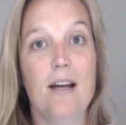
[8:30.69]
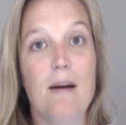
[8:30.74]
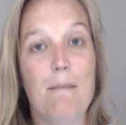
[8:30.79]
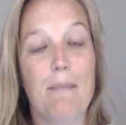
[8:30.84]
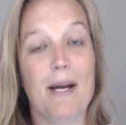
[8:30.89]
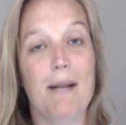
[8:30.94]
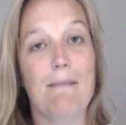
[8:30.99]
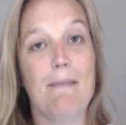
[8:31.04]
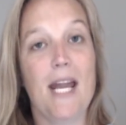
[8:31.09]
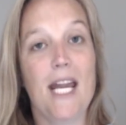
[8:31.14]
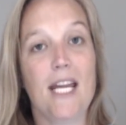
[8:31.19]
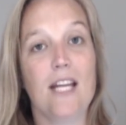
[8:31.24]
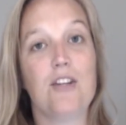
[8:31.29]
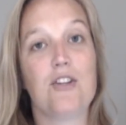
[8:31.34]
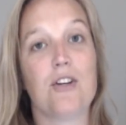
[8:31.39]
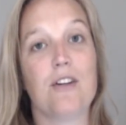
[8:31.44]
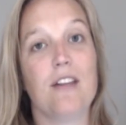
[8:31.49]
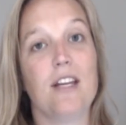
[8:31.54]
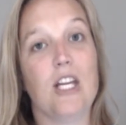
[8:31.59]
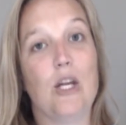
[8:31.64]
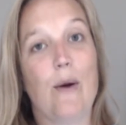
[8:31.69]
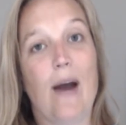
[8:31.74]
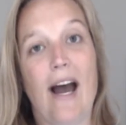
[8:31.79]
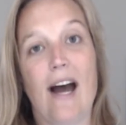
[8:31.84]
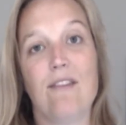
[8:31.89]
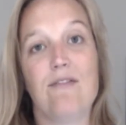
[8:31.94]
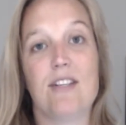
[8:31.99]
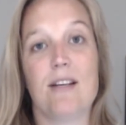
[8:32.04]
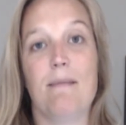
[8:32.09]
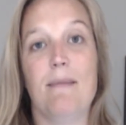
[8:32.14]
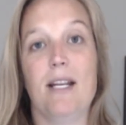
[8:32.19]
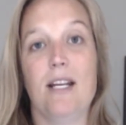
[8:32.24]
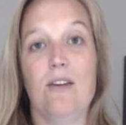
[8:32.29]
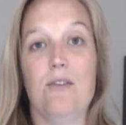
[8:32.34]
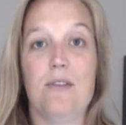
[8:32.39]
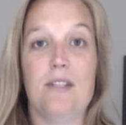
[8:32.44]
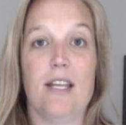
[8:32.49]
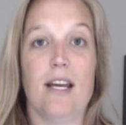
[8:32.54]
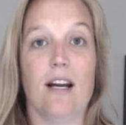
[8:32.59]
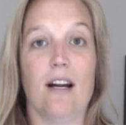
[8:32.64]
But making sure that you have somebody
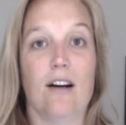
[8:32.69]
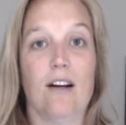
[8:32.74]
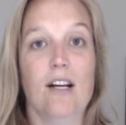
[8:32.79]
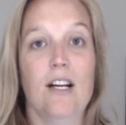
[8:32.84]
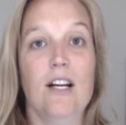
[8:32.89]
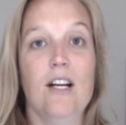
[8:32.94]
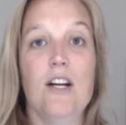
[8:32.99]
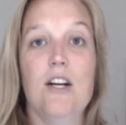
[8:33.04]
who's there